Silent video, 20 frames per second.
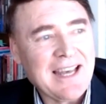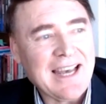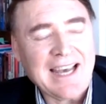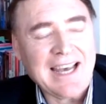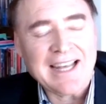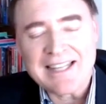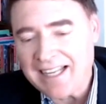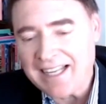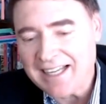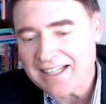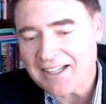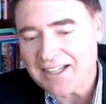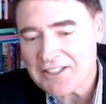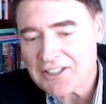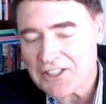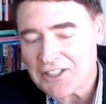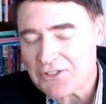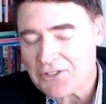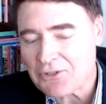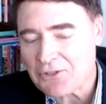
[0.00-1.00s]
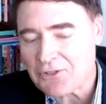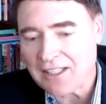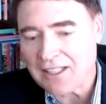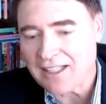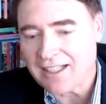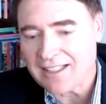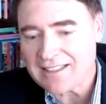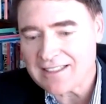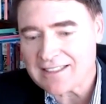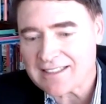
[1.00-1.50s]
then I just
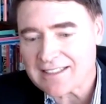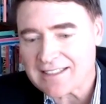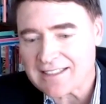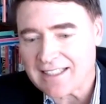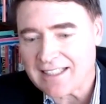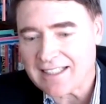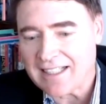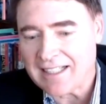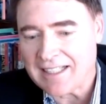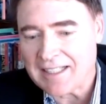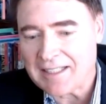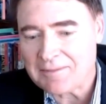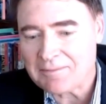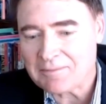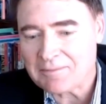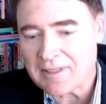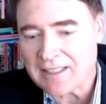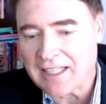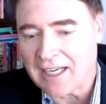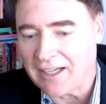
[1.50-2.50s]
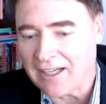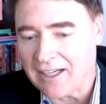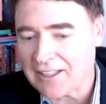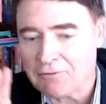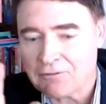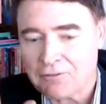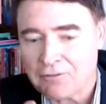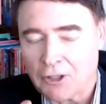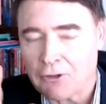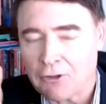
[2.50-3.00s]
realized, I can
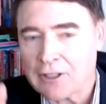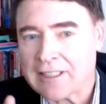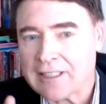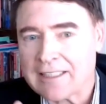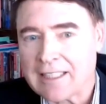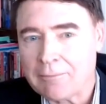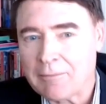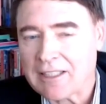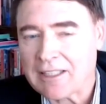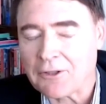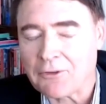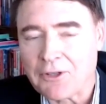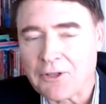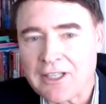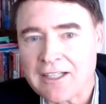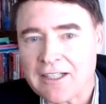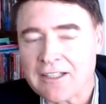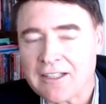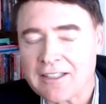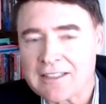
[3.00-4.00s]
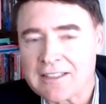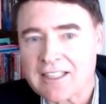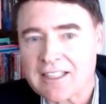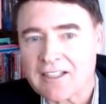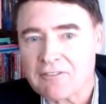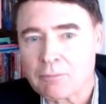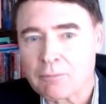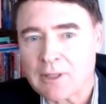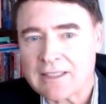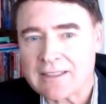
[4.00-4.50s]
follow academic career and
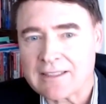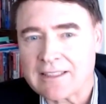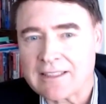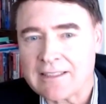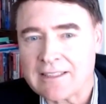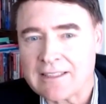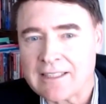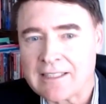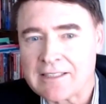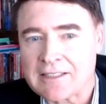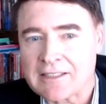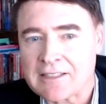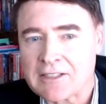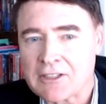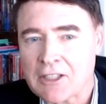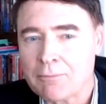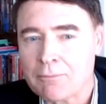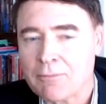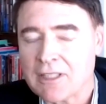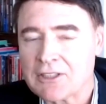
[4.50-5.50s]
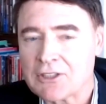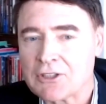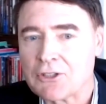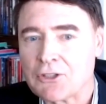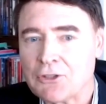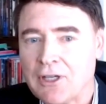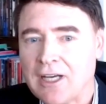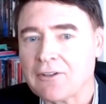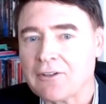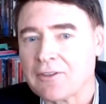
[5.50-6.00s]
stuff, but there's so much to
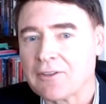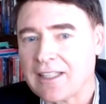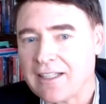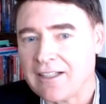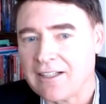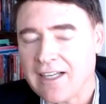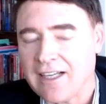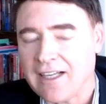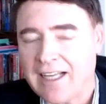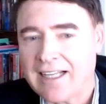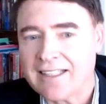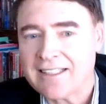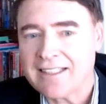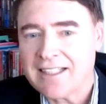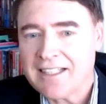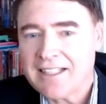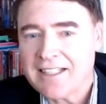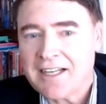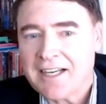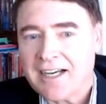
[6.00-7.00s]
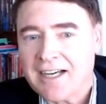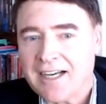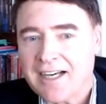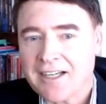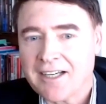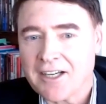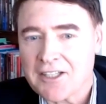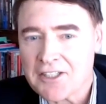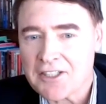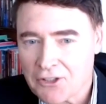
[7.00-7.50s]
do out there. And
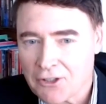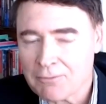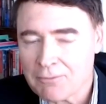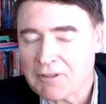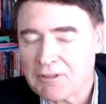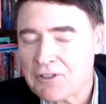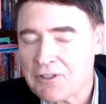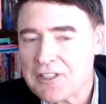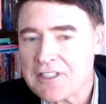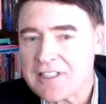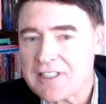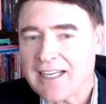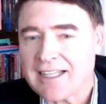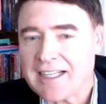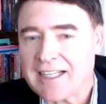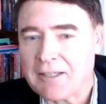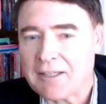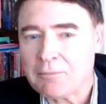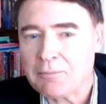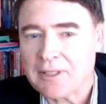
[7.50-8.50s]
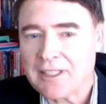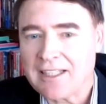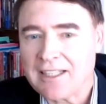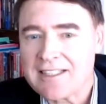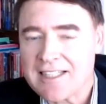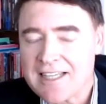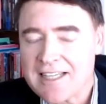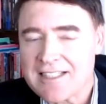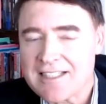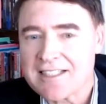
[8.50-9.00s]
I started my first AI company,
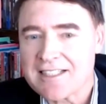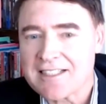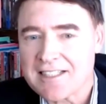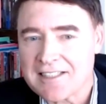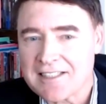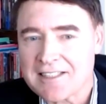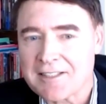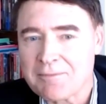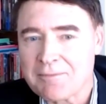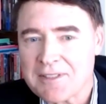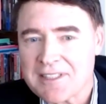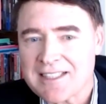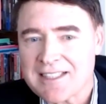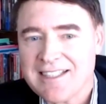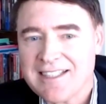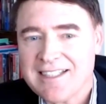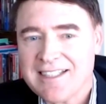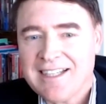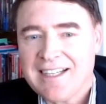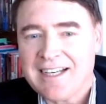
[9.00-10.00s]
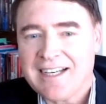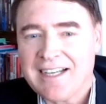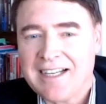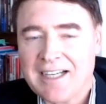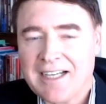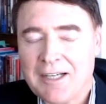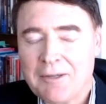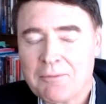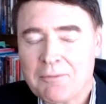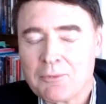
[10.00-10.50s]
Ceasing Systems,
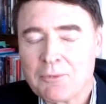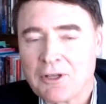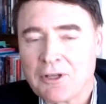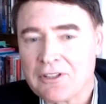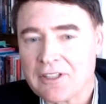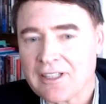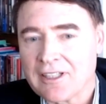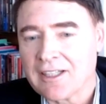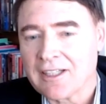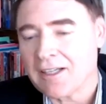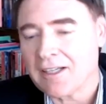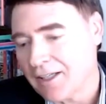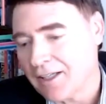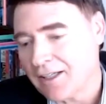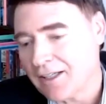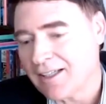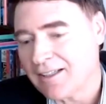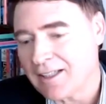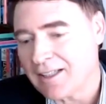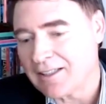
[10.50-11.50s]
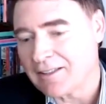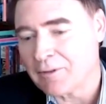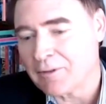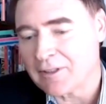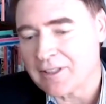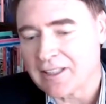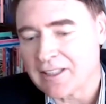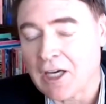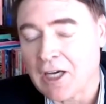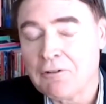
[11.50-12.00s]
with
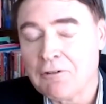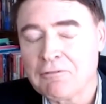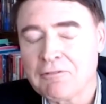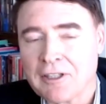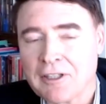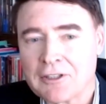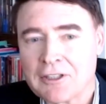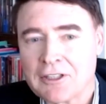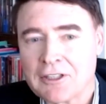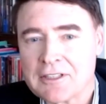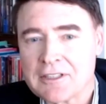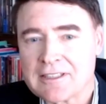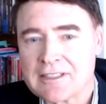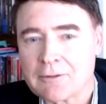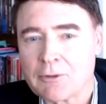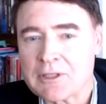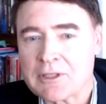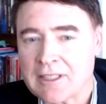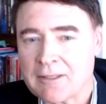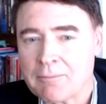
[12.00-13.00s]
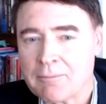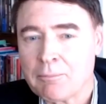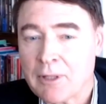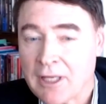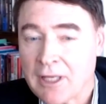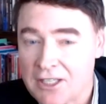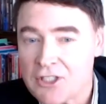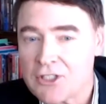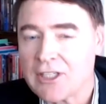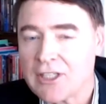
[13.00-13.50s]
the co-founder was a
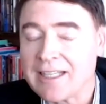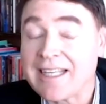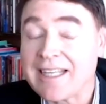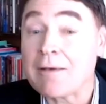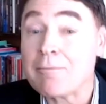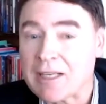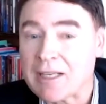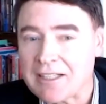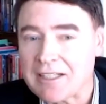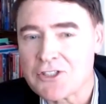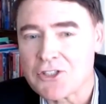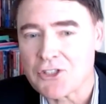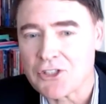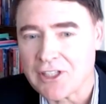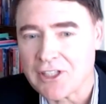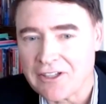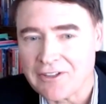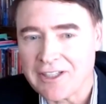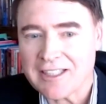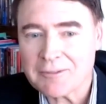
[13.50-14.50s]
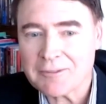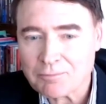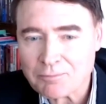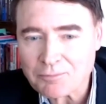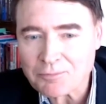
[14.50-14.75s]
PhD in chemical engineering.